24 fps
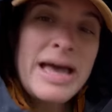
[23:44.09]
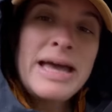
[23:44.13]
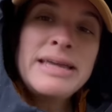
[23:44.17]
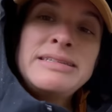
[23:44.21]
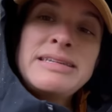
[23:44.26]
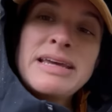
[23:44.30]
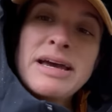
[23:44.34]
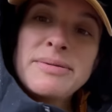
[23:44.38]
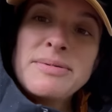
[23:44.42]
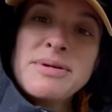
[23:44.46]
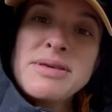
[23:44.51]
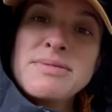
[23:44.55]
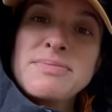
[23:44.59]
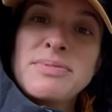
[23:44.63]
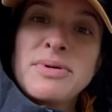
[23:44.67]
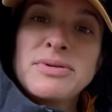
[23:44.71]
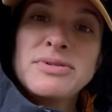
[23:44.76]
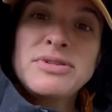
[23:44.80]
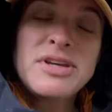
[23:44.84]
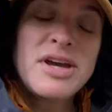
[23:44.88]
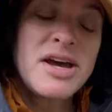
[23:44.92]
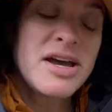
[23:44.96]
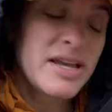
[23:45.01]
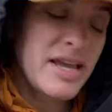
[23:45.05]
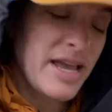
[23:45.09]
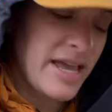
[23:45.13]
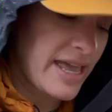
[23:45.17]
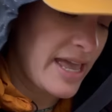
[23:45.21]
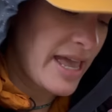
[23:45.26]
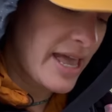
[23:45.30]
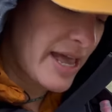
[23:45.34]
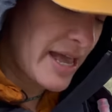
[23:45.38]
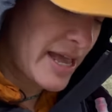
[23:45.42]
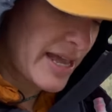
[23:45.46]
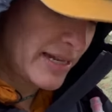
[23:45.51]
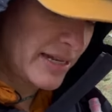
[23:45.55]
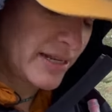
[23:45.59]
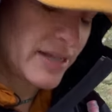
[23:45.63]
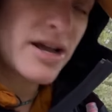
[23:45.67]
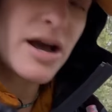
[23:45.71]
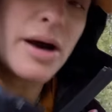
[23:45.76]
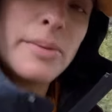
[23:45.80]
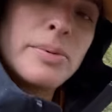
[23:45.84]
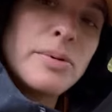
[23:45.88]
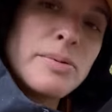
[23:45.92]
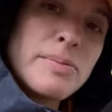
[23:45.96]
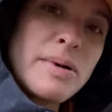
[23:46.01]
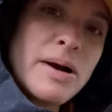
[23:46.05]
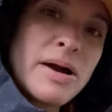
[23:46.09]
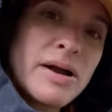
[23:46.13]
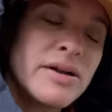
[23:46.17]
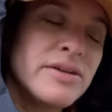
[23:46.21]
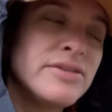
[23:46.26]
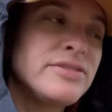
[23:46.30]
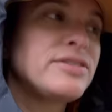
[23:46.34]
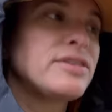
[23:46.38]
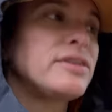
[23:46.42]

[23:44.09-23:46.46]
Down by the boat dock, I had a couple bars,